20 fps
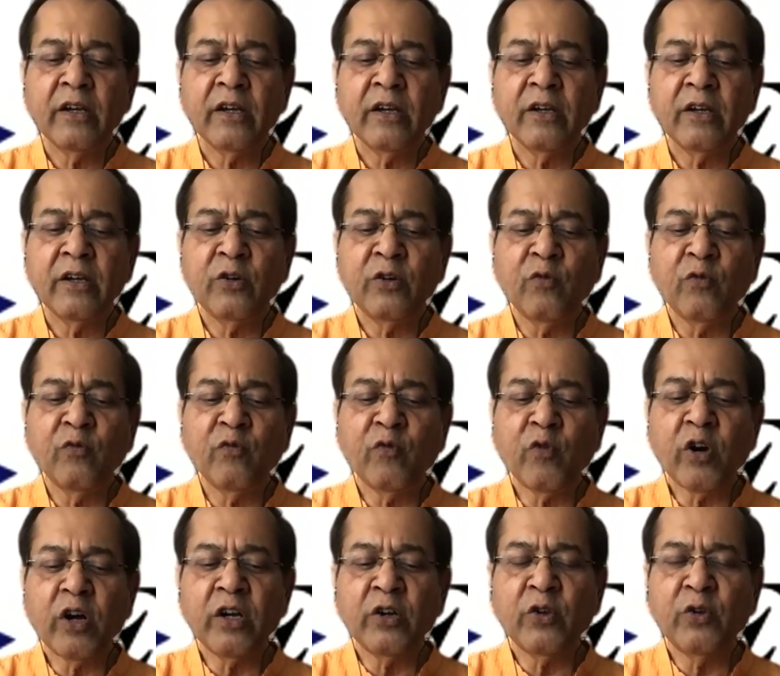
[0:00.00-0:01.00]
do
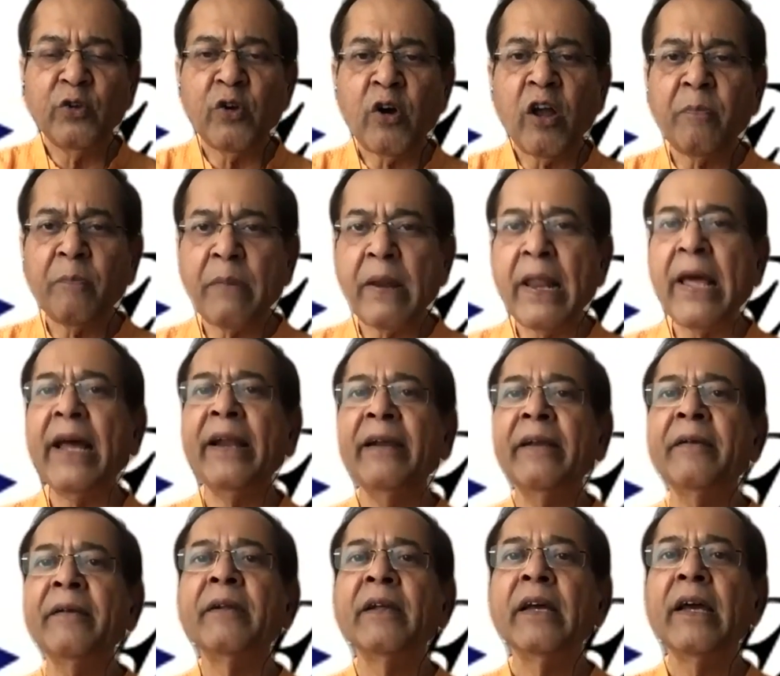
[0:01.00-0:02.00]
you all plan?
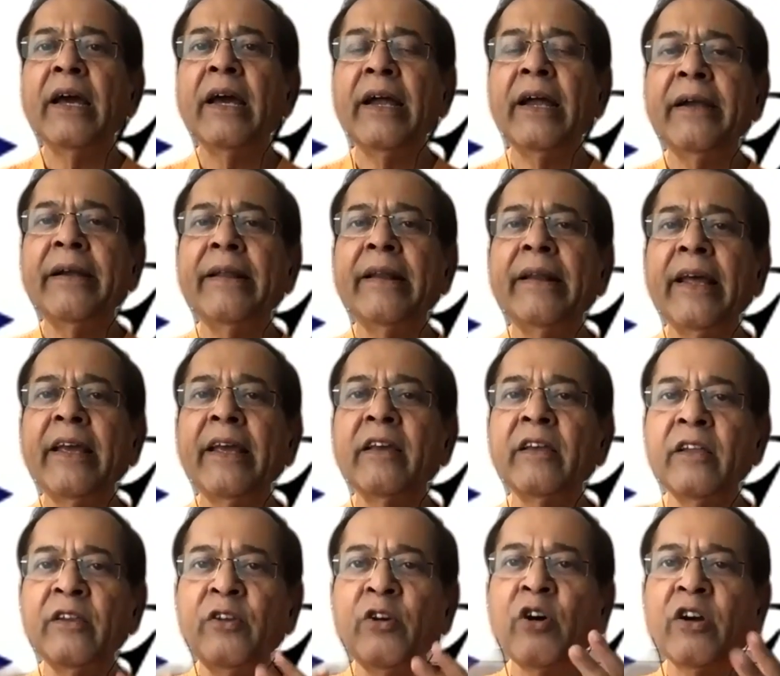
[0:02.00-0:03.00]
And like
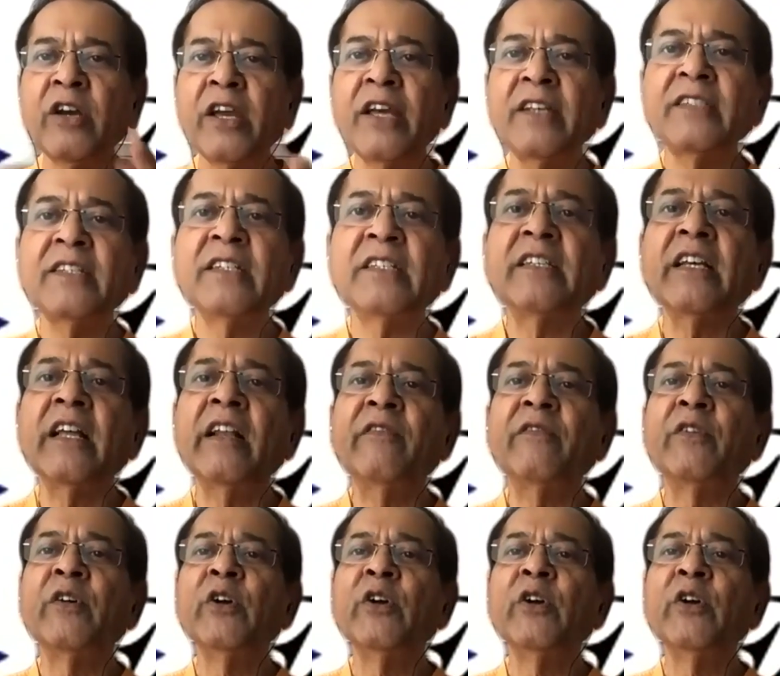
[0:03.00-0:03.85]
in your case itself,